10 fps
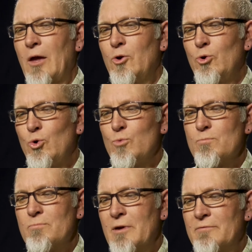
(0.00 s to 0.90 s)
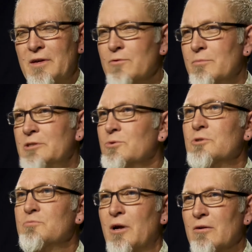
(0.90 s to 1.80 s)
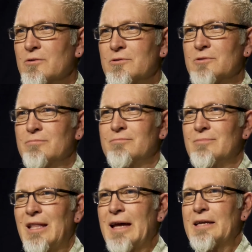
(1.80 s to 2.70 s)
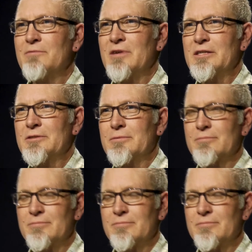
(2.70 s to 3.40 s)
Who have never been to a Sparrows-like event.